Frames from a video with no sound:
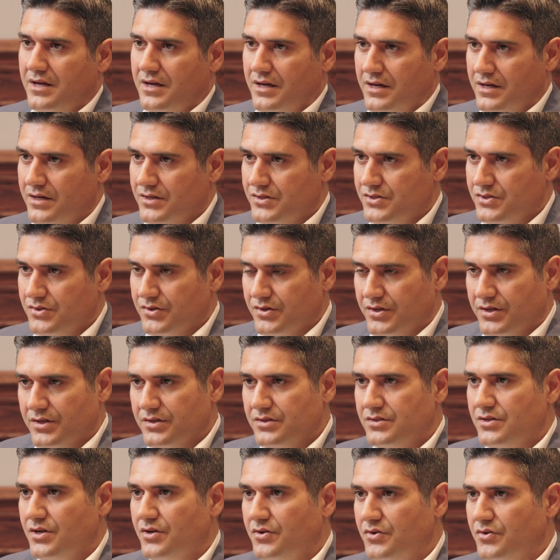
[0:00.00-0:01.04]
is to
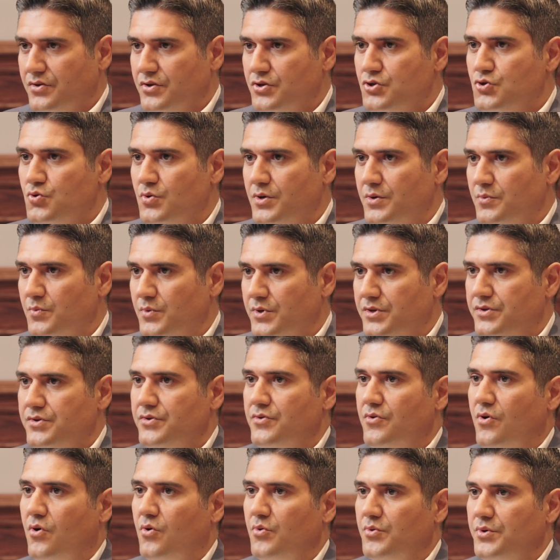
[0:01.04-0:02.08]
continue to treat with
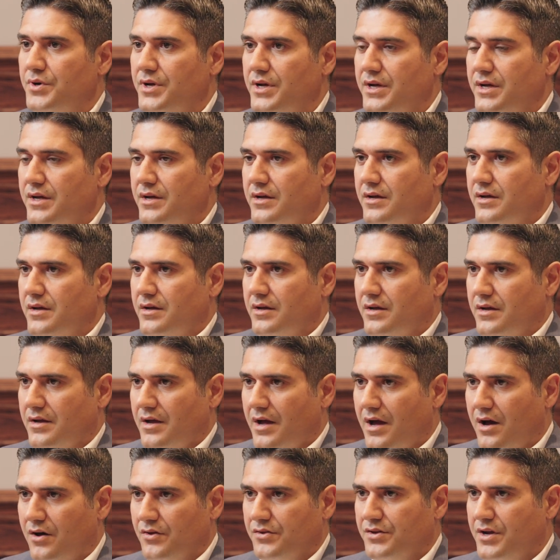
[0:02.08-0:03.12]
your own
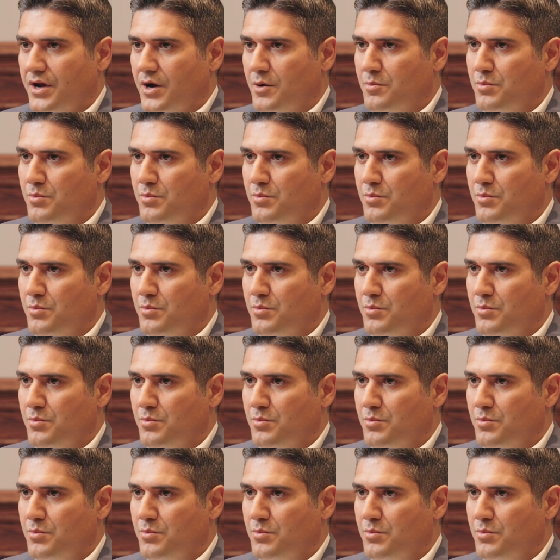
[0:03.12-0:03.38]
healthcare